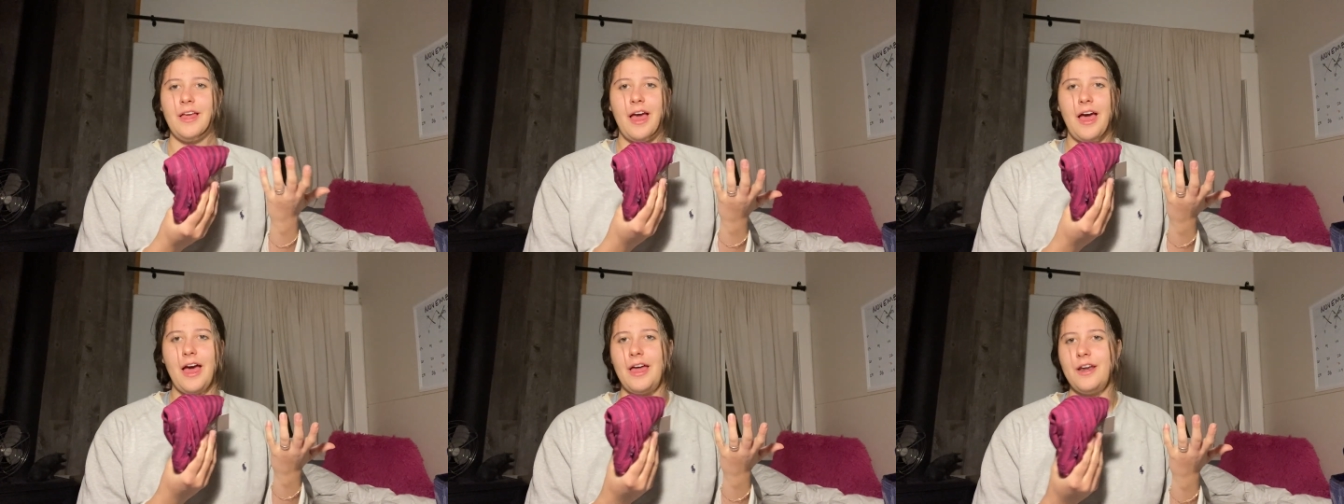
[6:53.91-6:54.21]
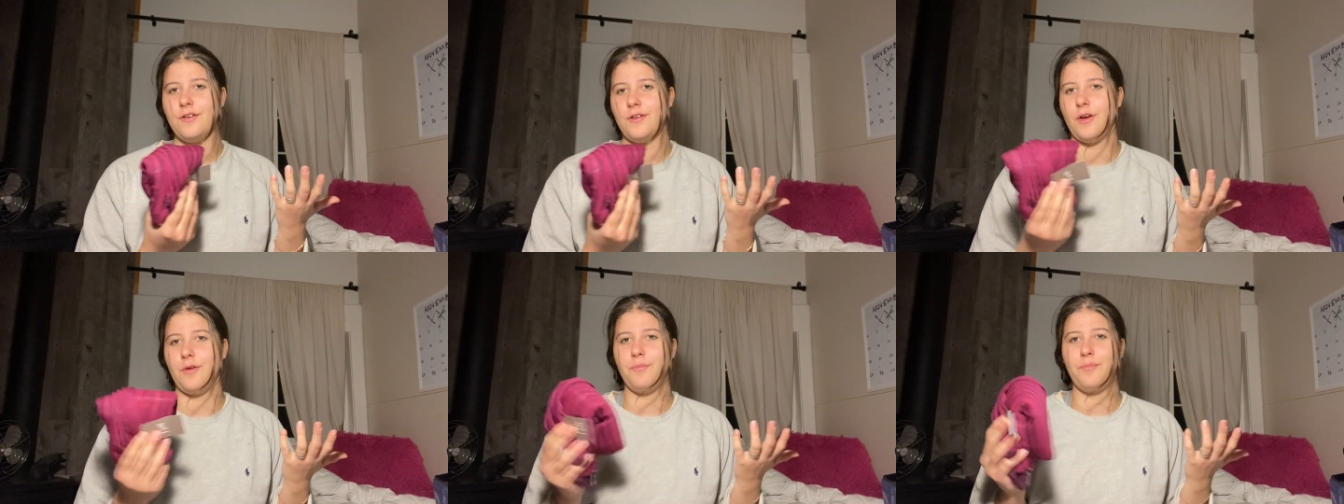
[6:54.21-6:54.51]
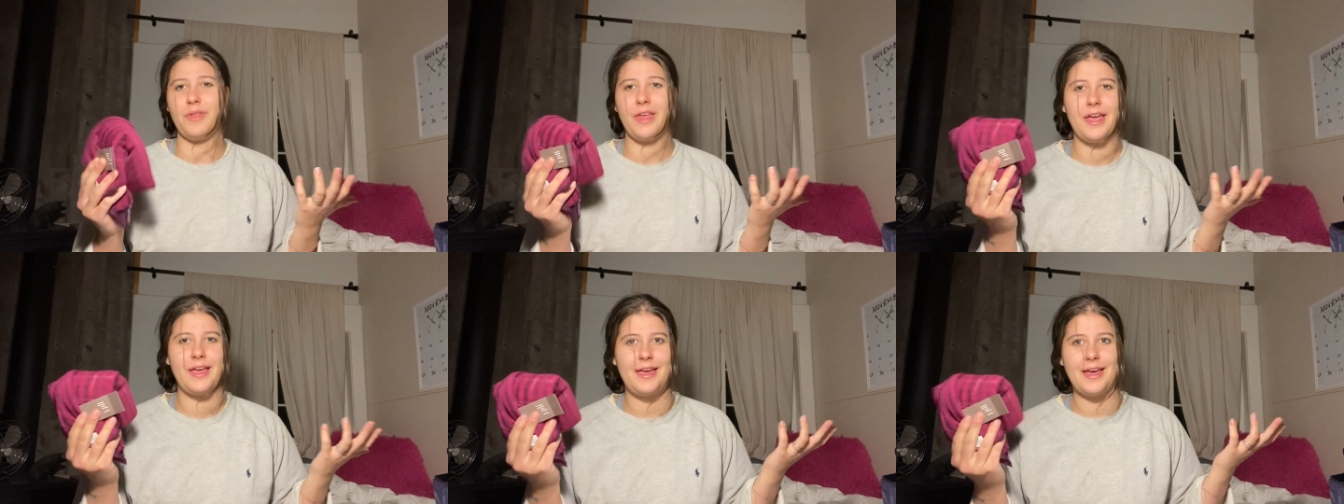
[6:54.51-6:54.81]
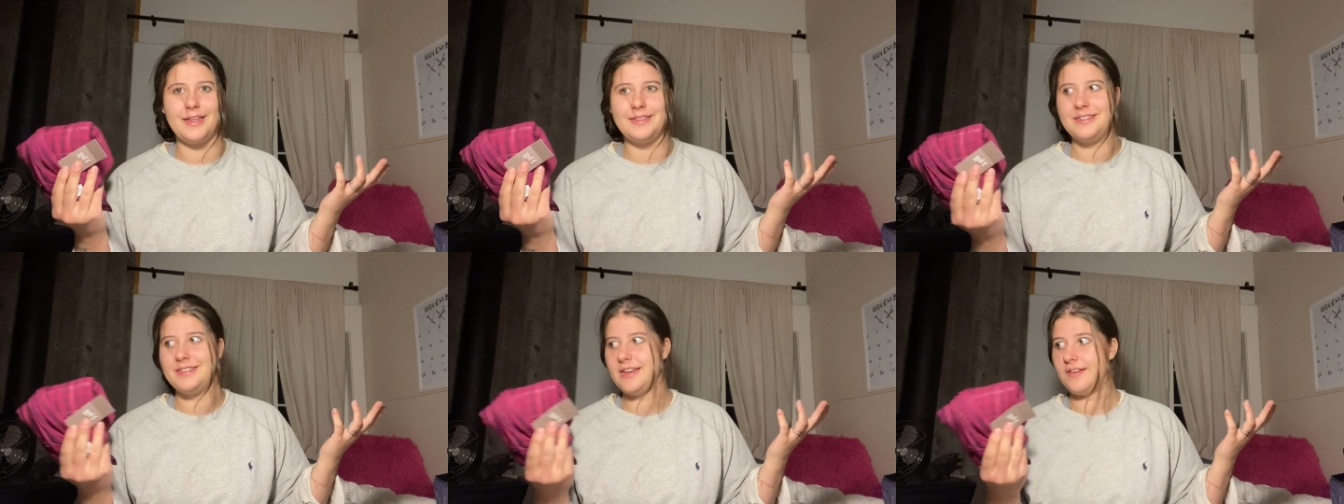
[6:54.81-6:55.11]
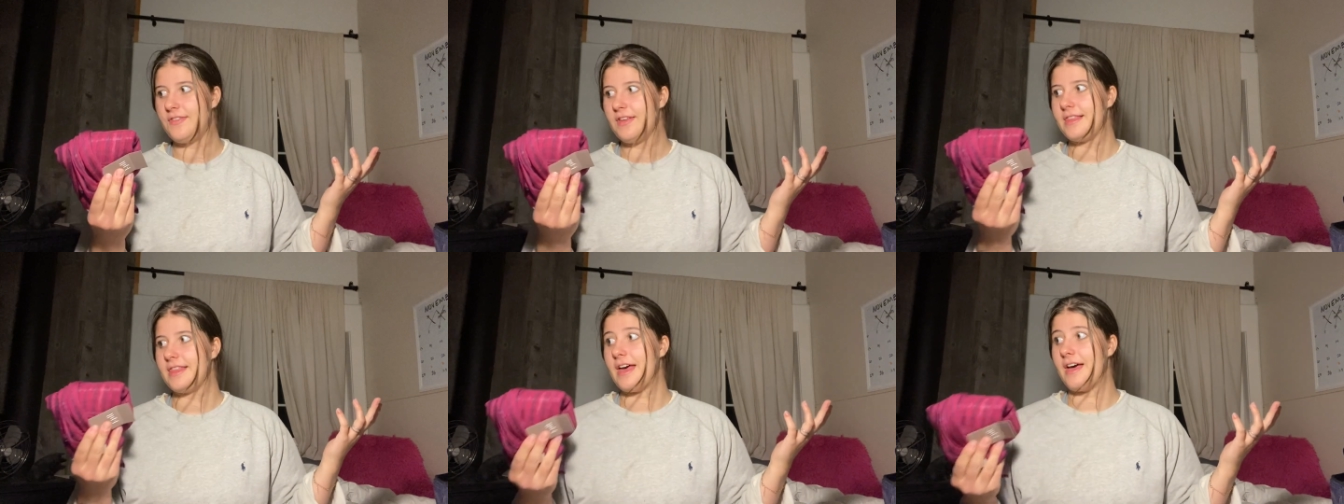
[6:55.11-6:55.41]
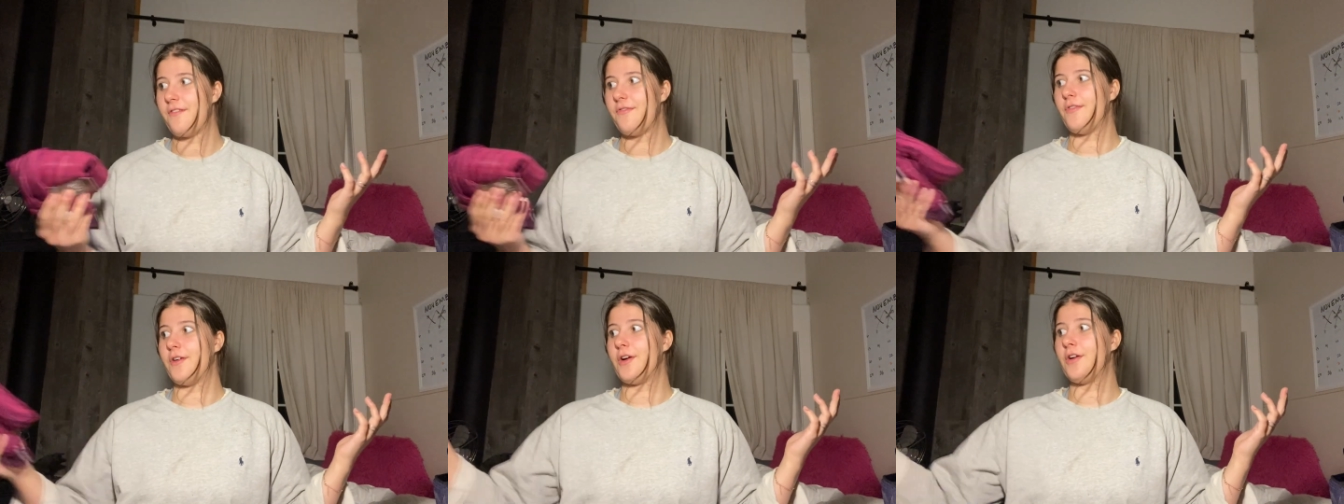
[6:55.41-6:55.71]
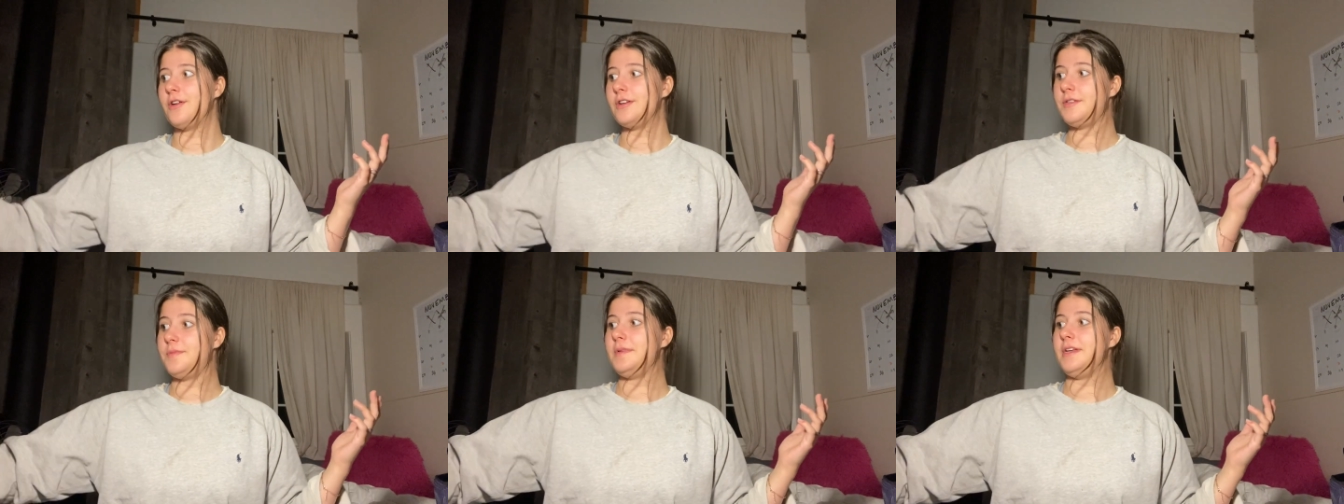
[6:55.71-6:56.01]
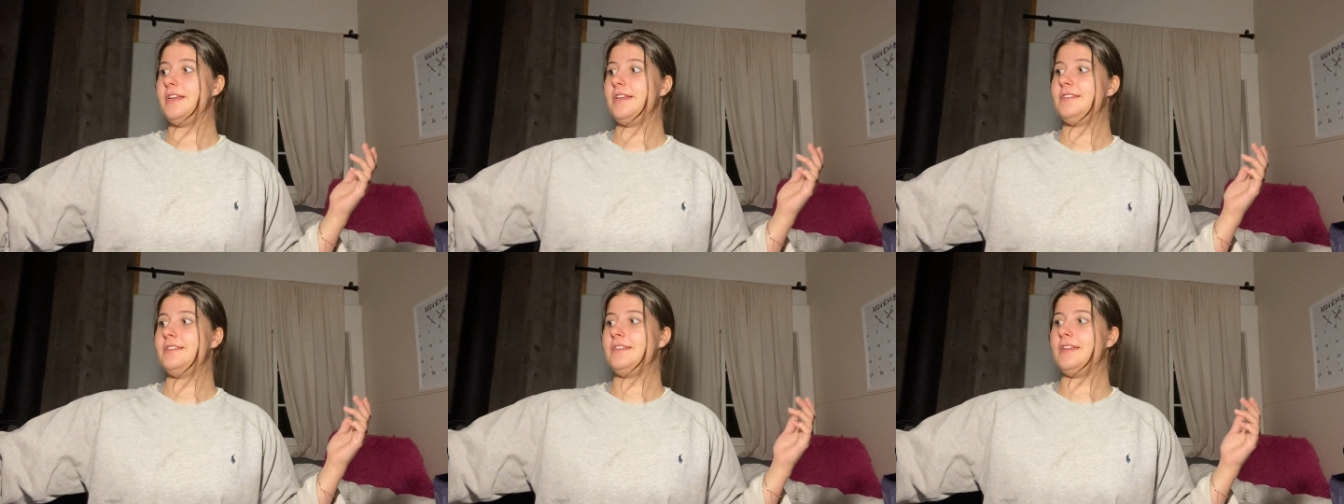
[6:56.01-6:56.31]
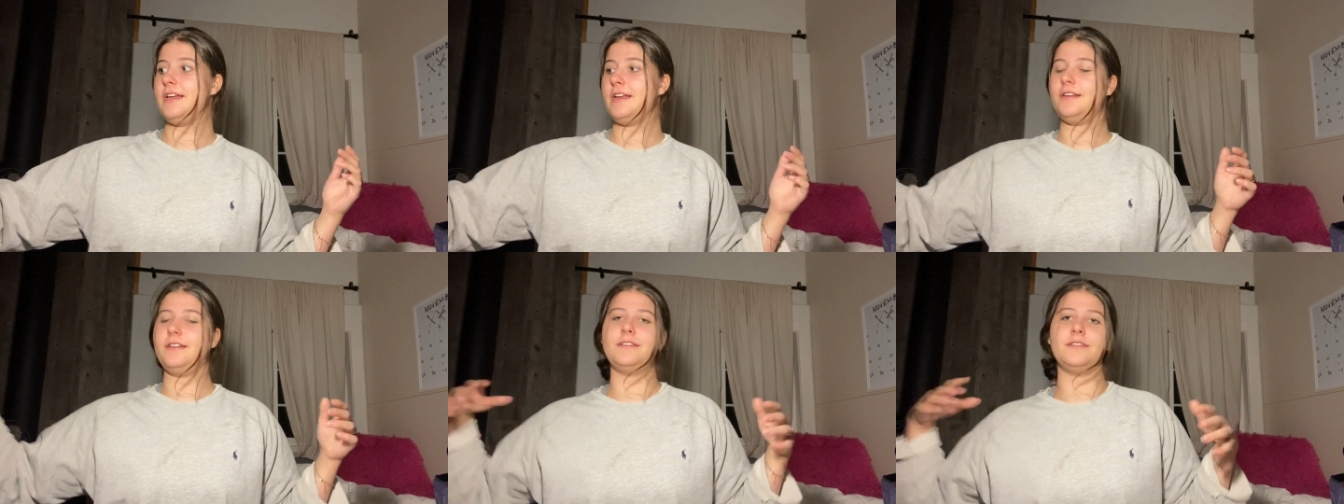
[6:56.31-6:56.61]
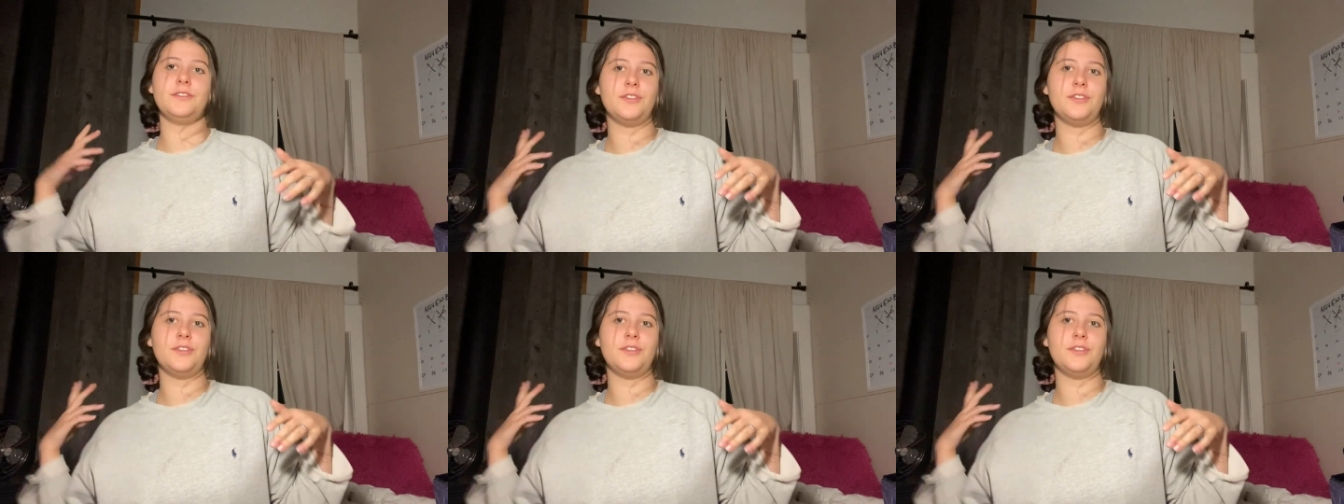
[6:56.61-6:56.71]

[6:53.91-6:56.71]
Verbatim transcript: I don't know, blankets, stuff like that for Christmas and